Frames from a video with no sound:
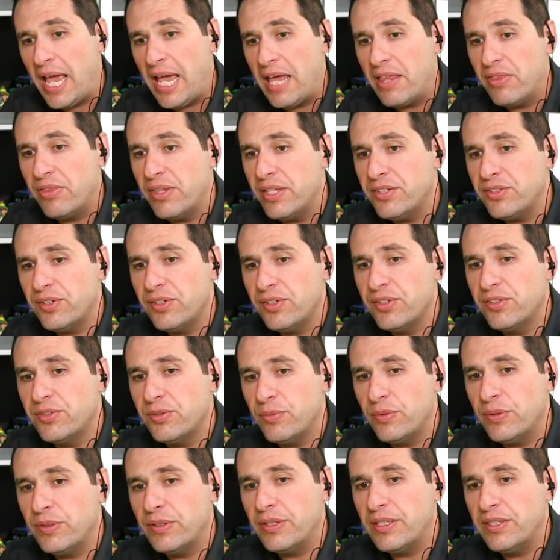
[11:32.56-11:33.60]
And this
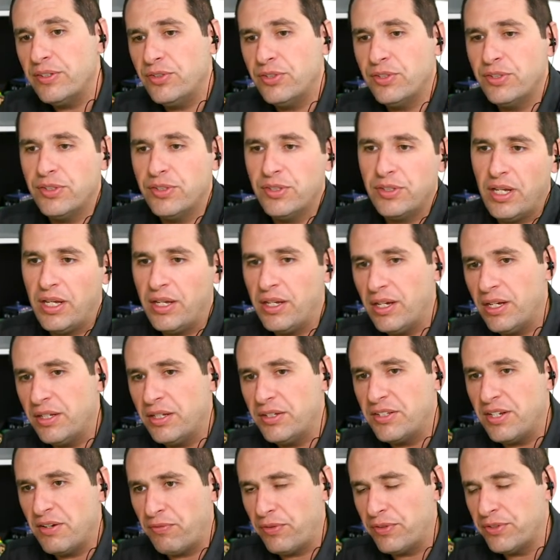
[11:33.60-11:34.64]
is a
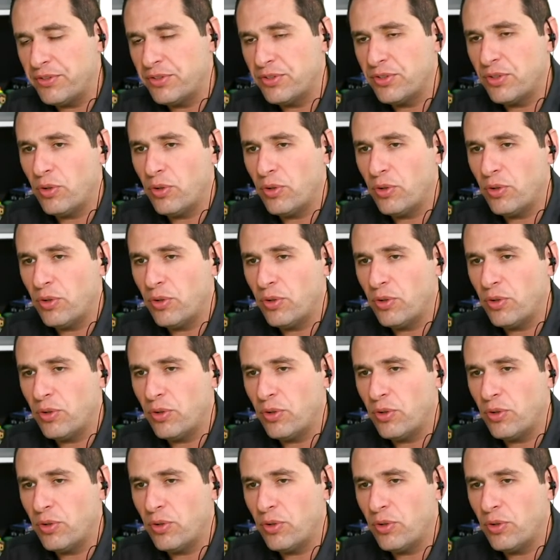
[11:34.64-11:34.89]
difference.